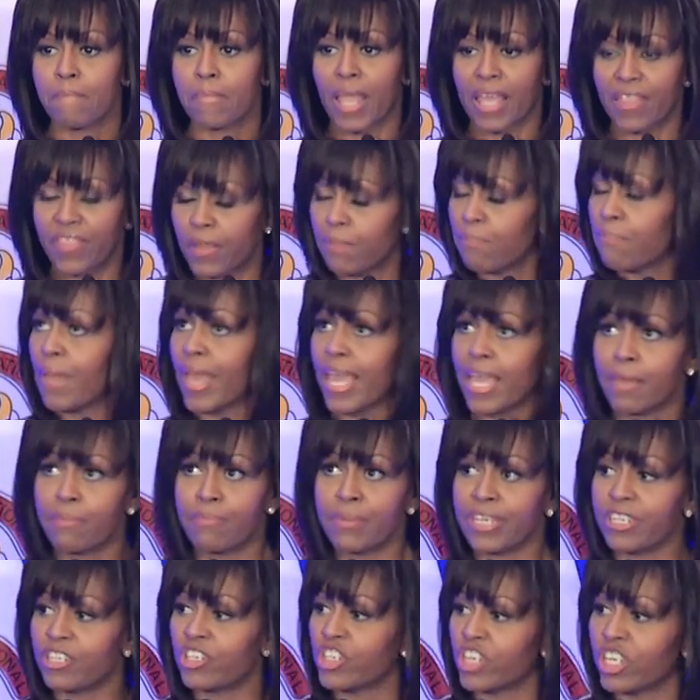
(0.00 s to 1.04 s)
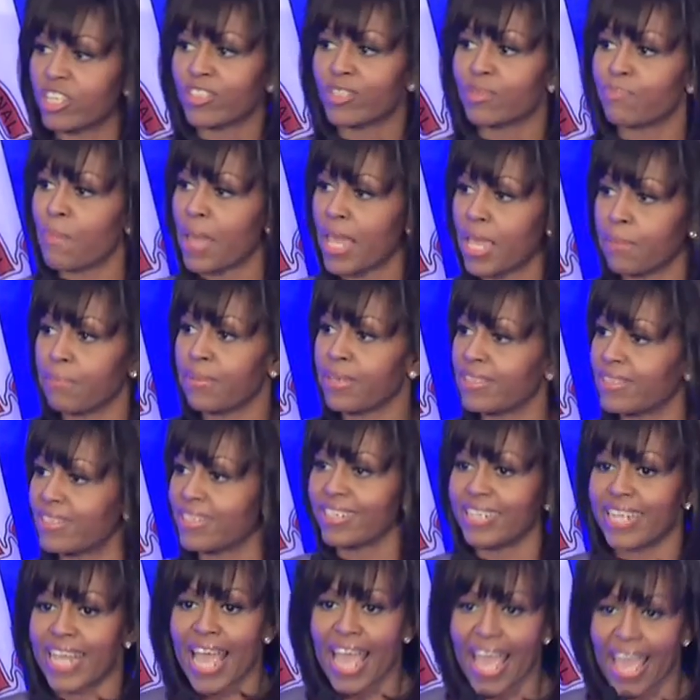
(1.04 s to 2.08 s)
And then maybe, just maybe
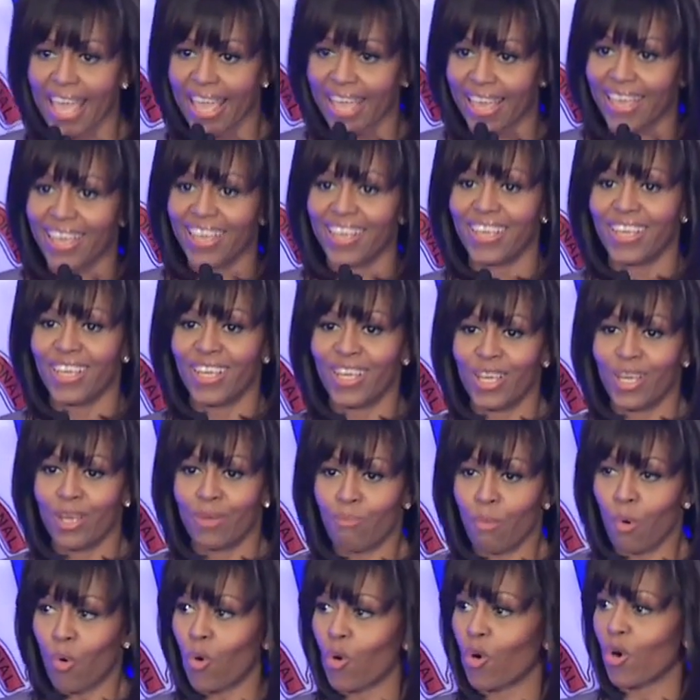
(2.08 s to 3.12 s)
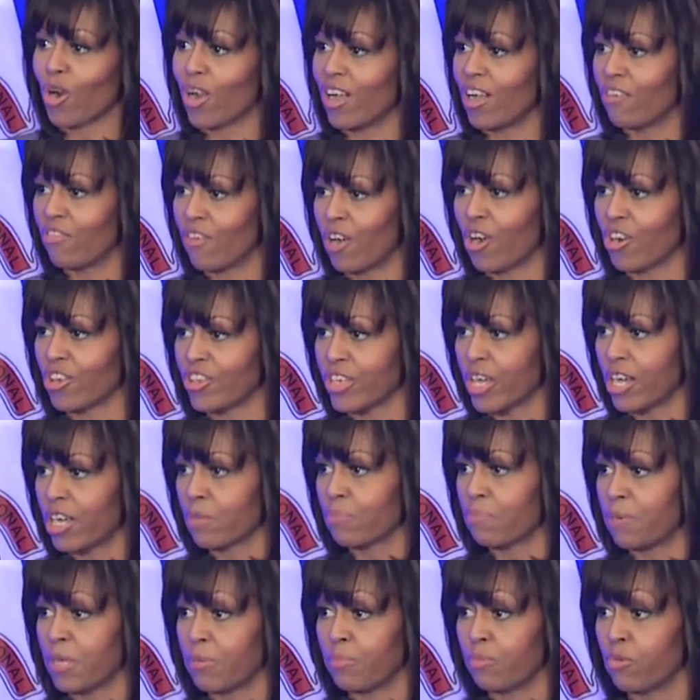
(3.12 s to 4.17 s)
today, more of our
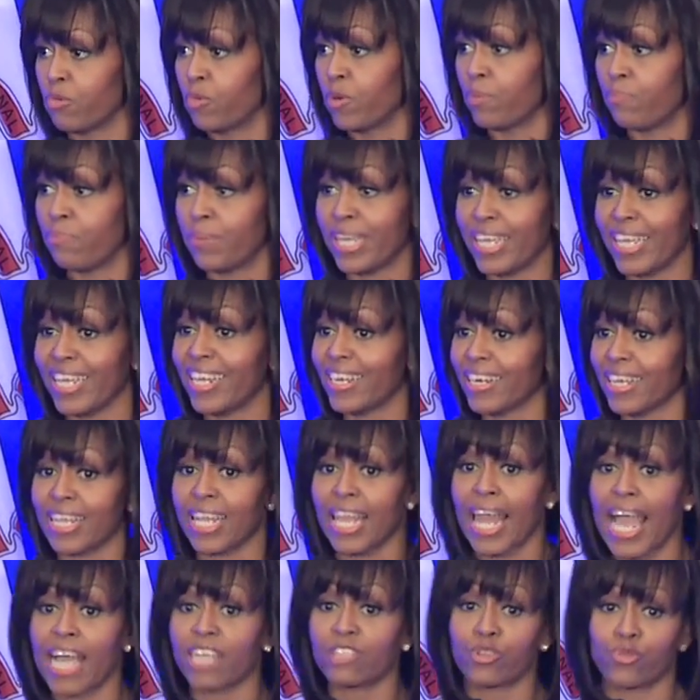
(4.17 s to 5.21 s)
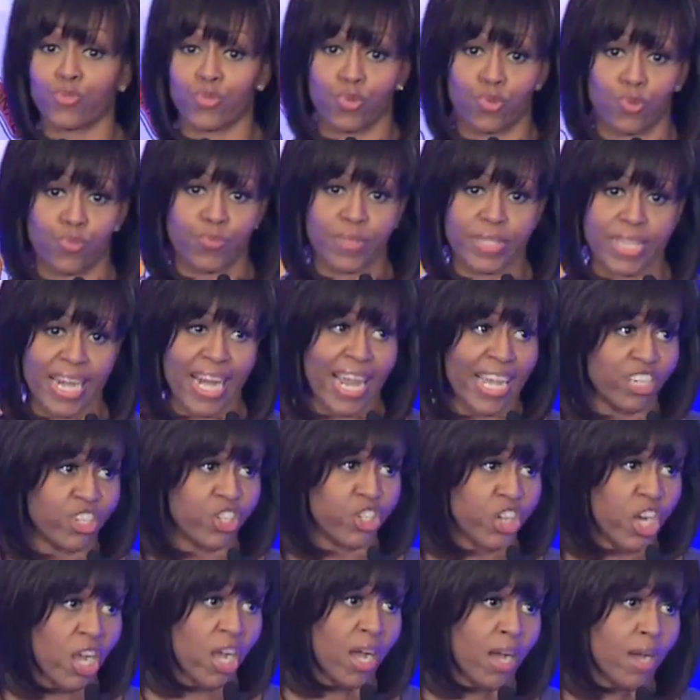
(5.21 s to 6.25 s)
young people would be in classrooms and at
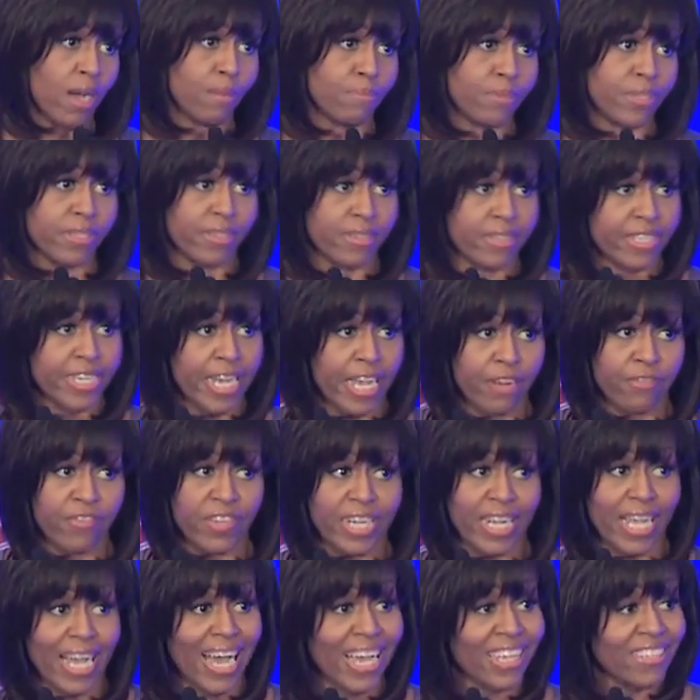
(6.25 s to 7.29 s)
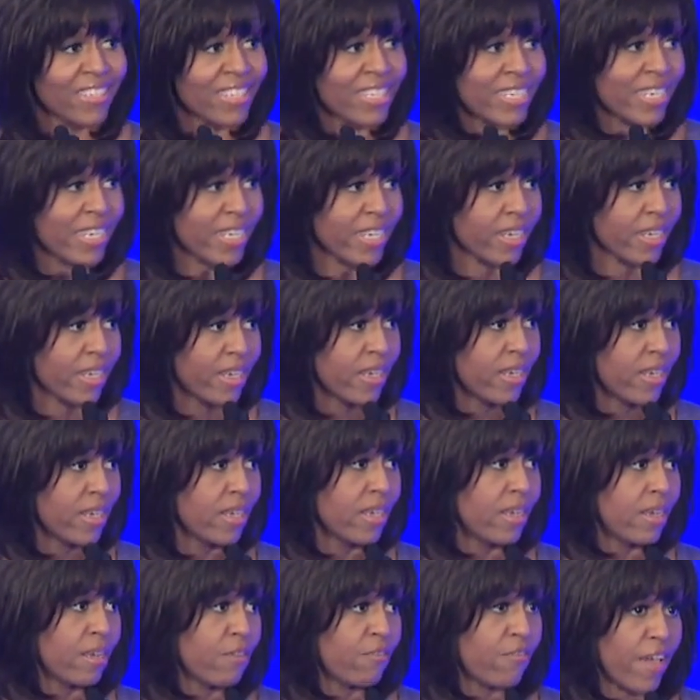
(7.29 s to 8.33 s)
jobs instead of in custody,
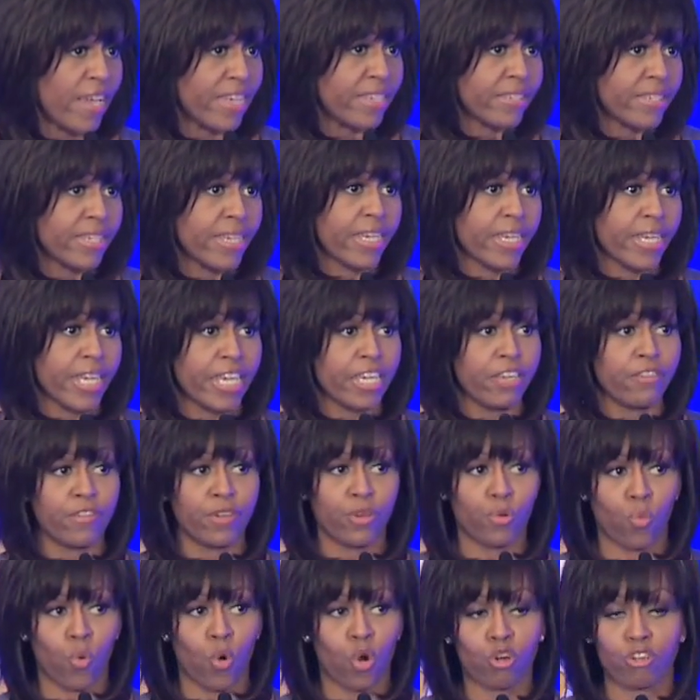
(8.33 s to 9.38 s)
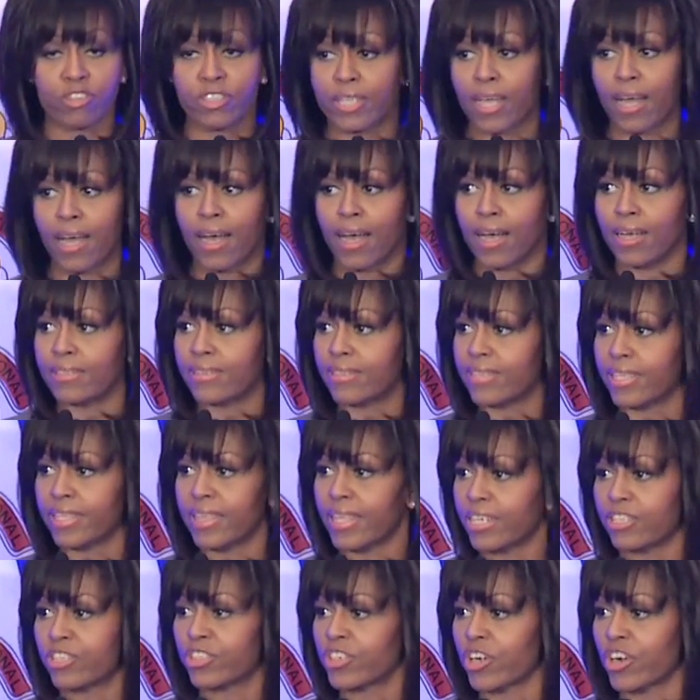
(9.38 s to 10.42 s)
facing even worse odds than
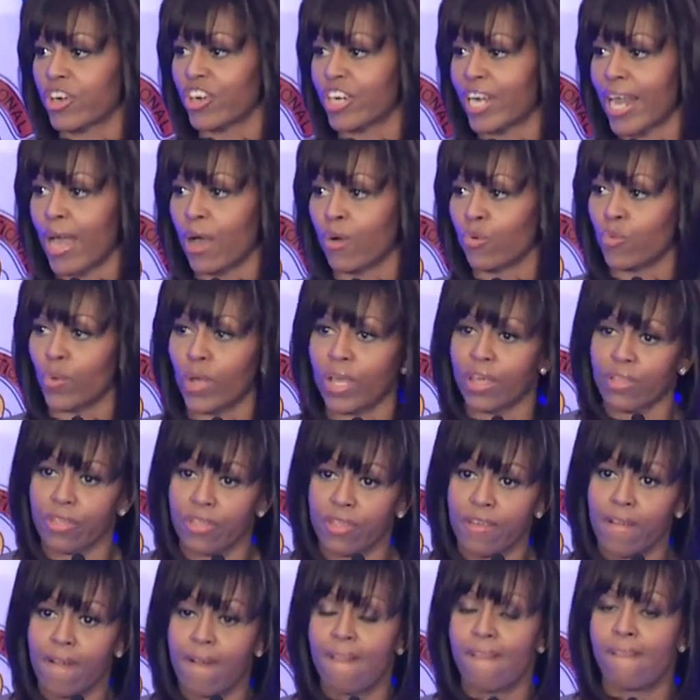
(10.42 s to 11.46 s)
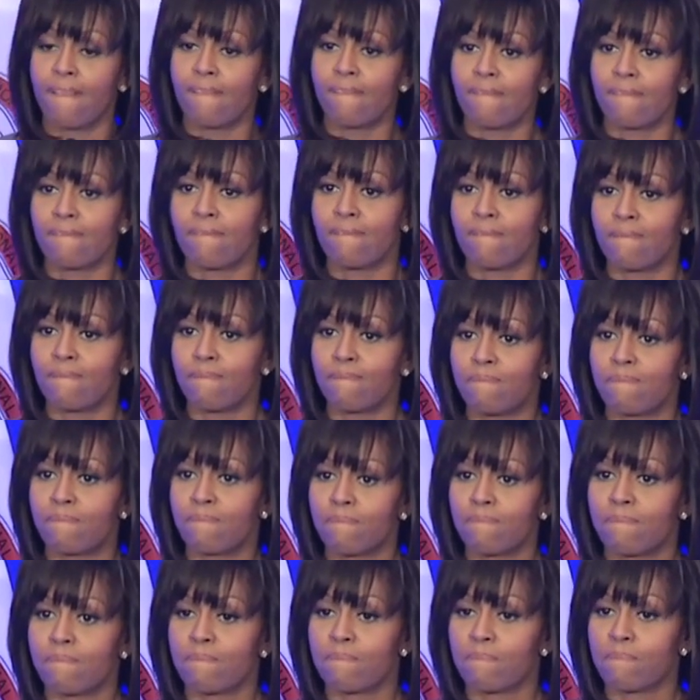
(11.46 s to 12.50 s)
they started out with.
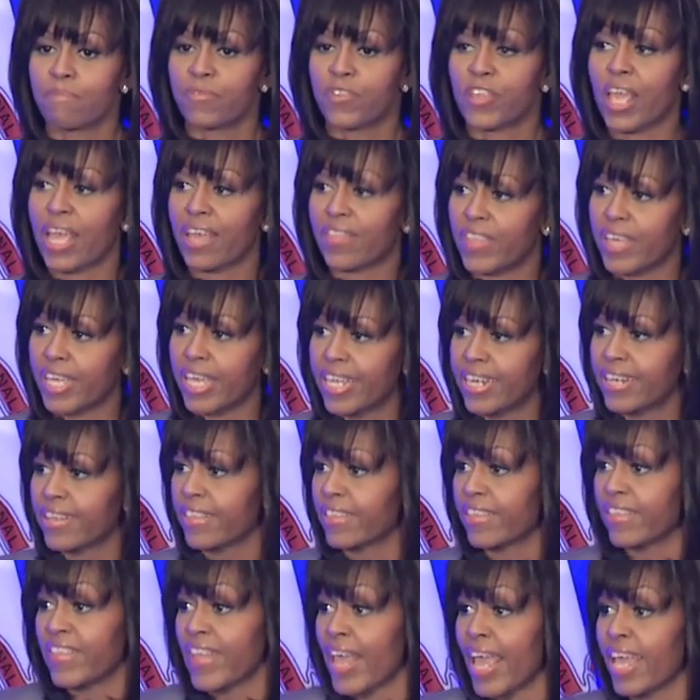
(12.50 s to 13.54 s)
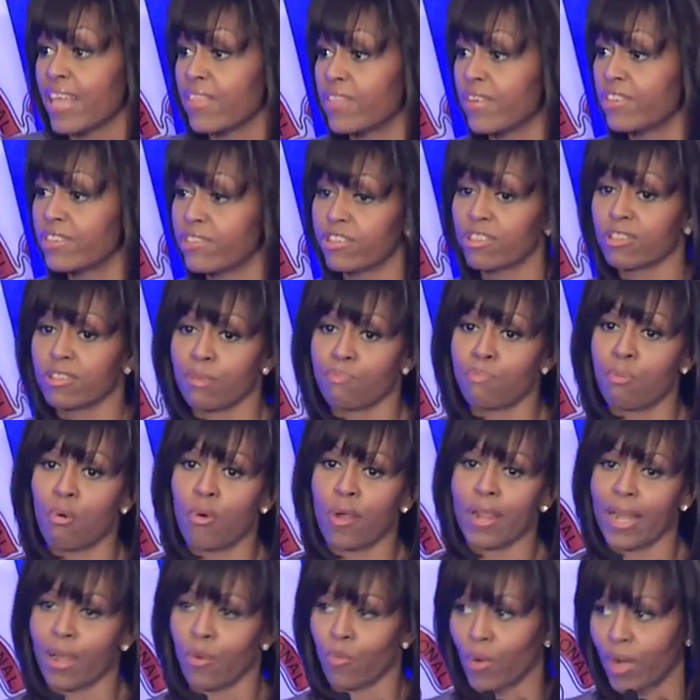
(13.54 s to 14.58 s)
See, at the end of the day, this is the
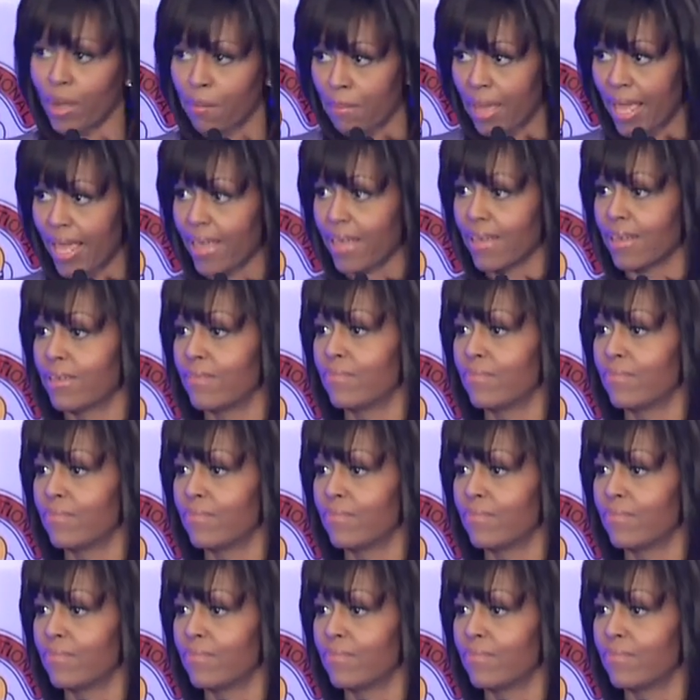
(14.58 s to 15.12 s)
point I want to make.